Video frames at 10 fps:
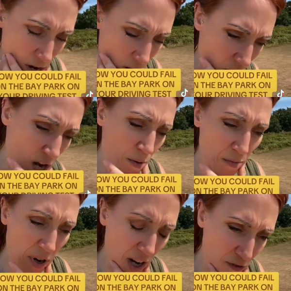
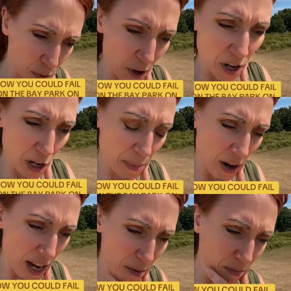I've spoken about
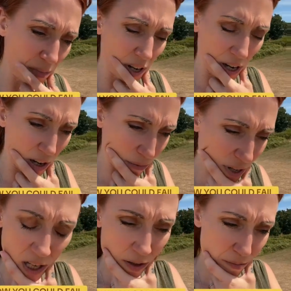him
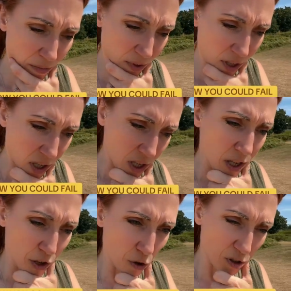
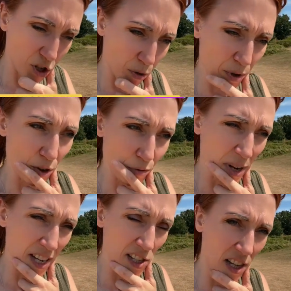not stopping you from
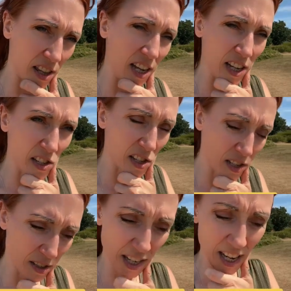hitting things
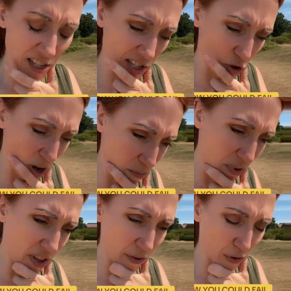unless he's got
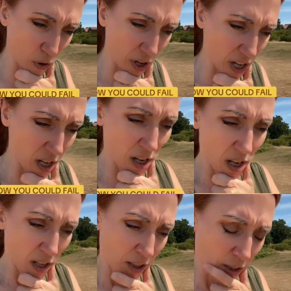empathy for it.
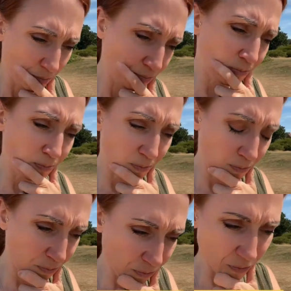
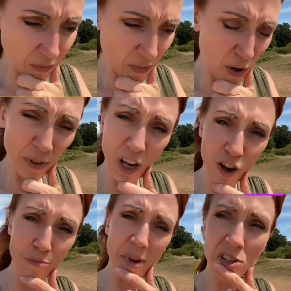I feel like
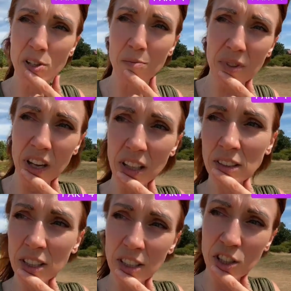I've missed something.
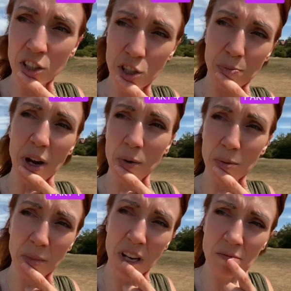Just bear with
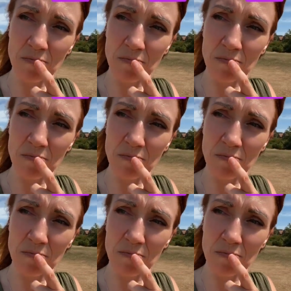me.